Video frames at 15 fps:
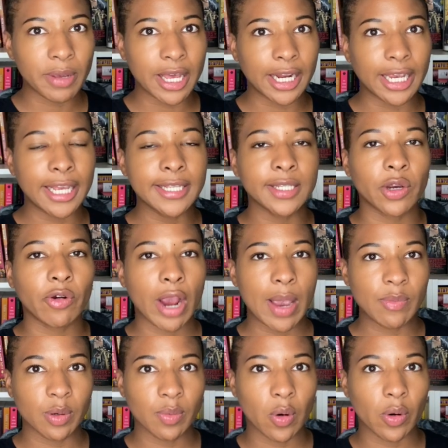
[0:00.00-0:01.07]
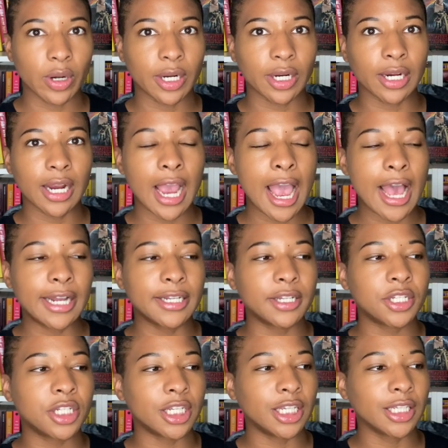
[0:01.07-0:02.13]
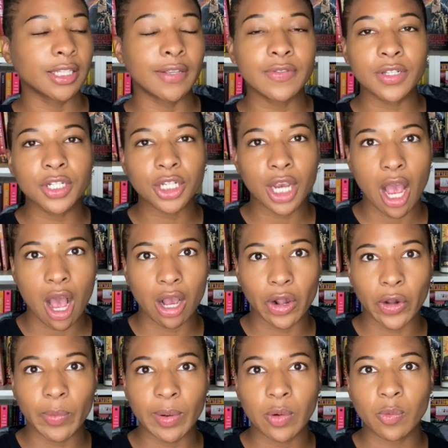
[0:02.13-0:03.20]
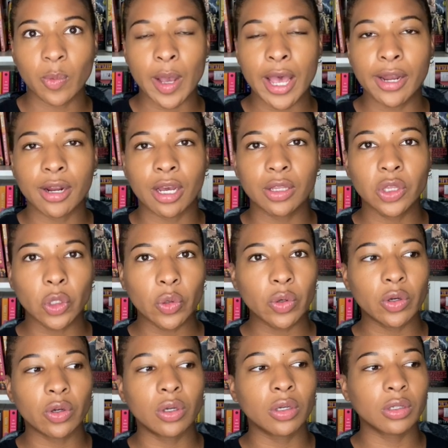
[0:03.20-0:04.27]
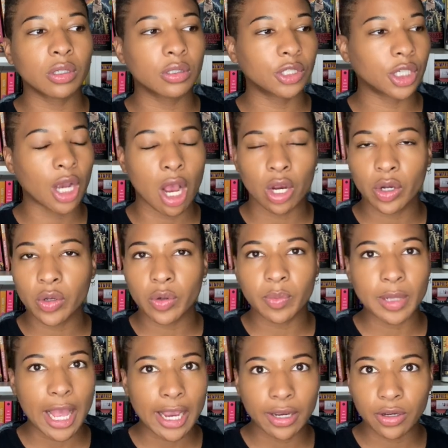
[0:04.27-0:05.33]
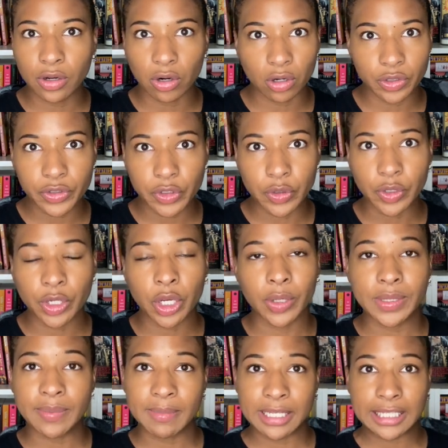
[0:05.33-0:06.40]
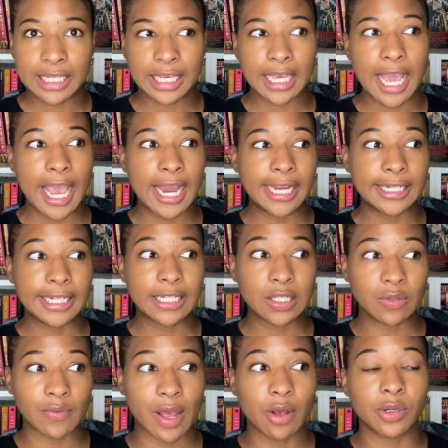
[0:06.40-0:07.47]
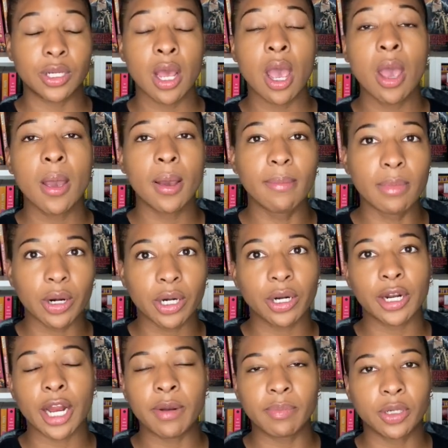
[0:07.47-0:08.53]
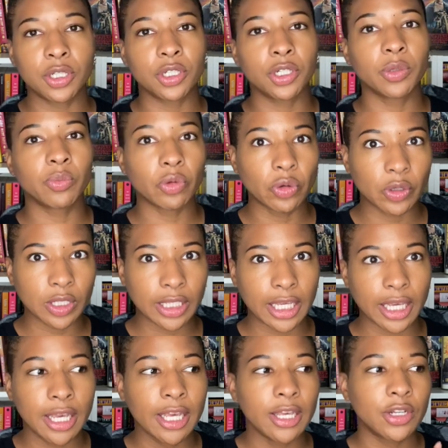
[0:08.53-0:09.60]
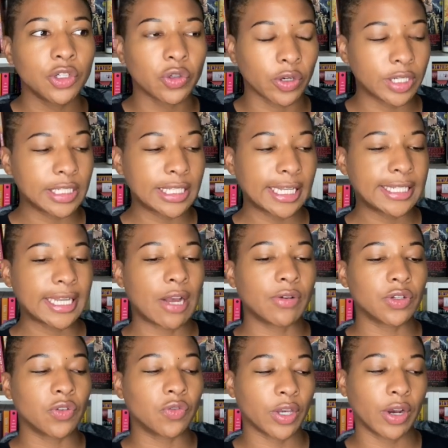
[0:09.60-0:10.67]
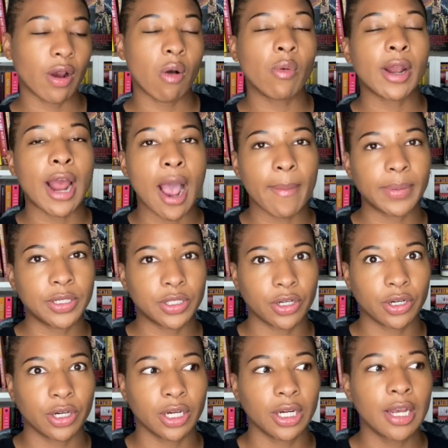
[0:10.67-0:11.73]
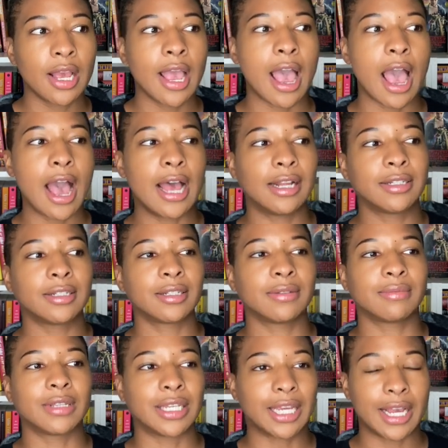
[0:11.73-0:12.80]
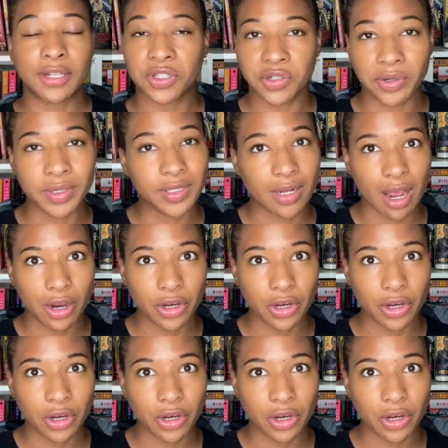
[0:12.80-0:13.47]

Manning is a crime reporter, and she lives in Chicago, but when a local Chicago Black girl student goes missing and is found murdered and butchered brutally, Jordan sets out to figure out what happened to her, and the answer is not